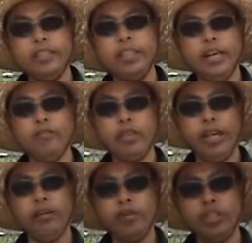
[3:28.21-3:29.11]
you have to
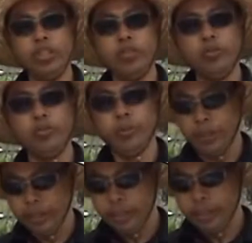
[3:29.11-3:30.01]
have with you.
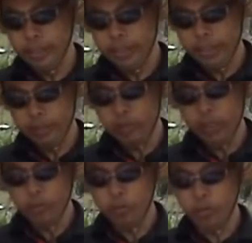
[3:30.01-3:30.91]
This
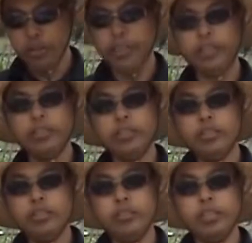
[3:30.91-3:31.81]
very
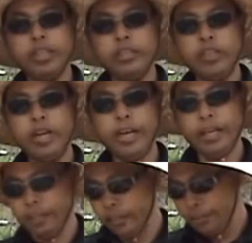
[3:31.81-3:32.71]
important to clean your
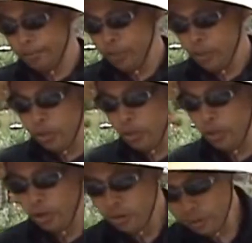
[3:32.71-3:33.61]
hands or to